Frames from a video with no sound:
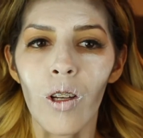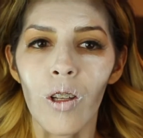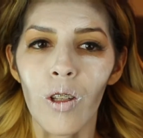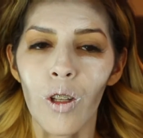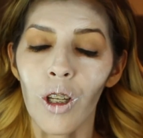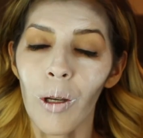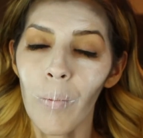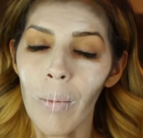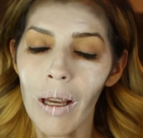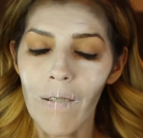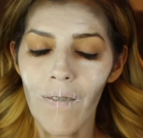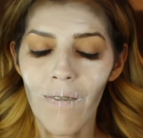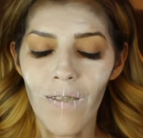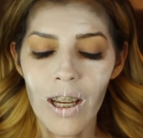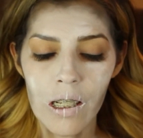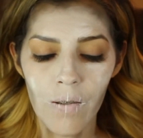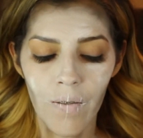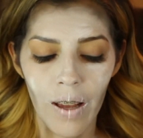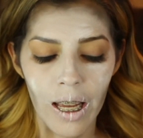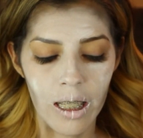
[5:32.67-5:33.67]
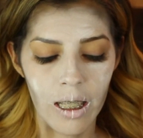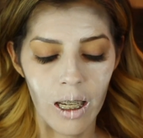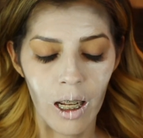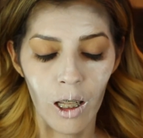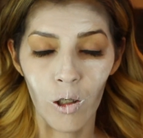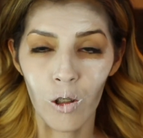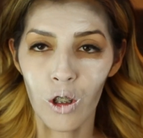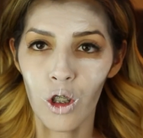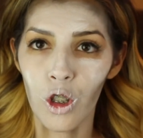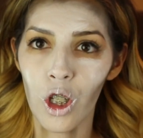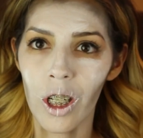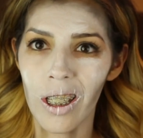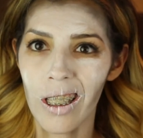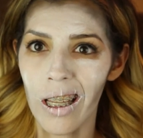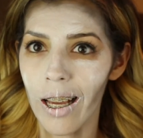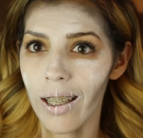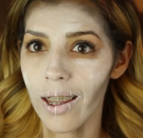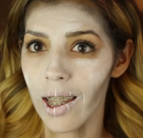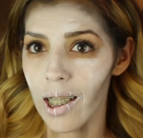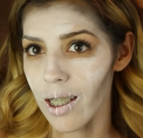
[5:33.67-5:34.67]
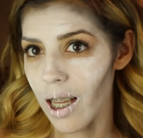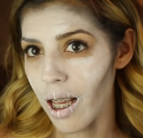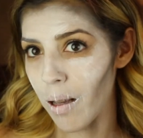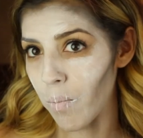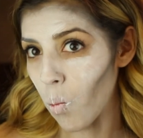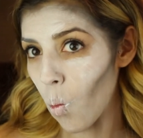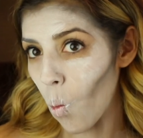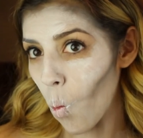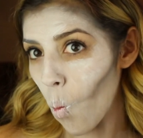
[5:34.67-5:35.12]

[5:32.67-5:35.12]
So you can make a fish face and it looks just like the same.